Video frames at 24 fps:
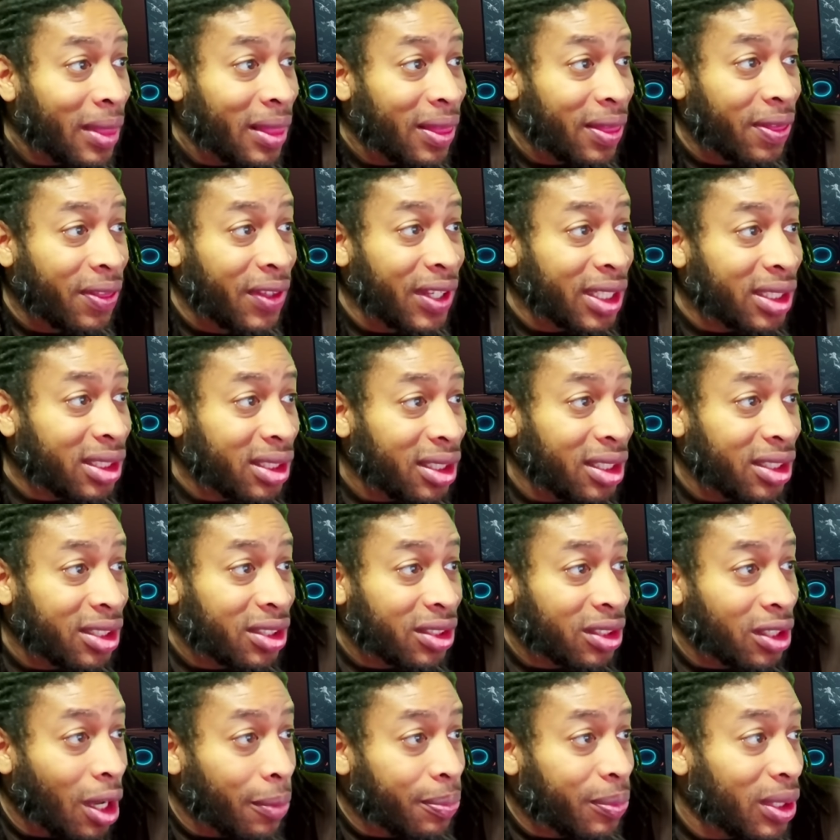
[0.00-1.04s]
this is
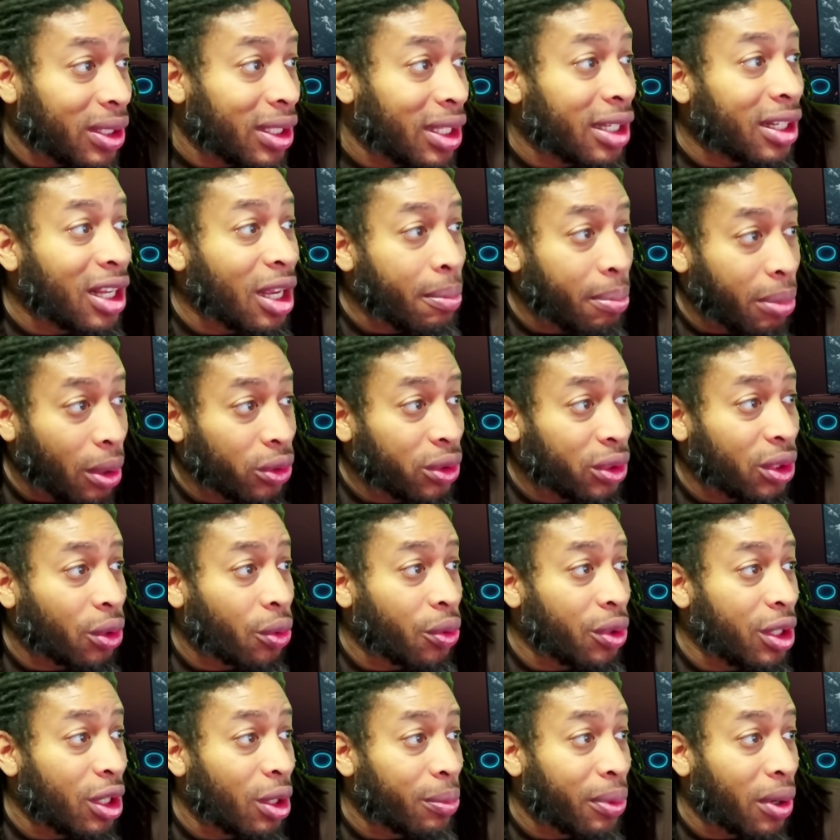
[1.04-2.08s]
something that they both
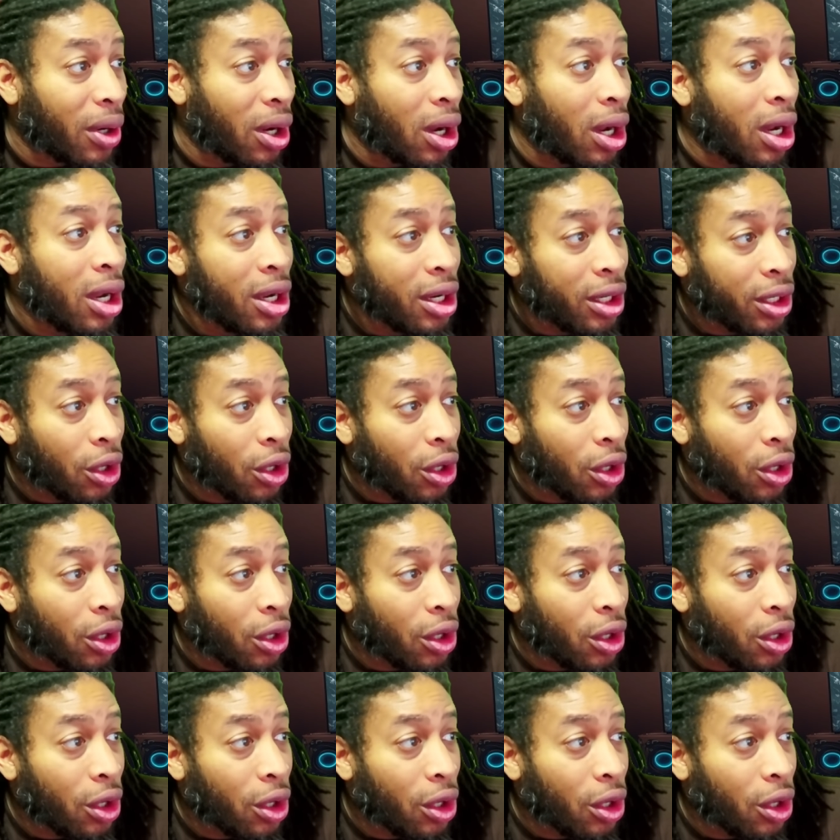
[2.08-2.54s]
agreed upon.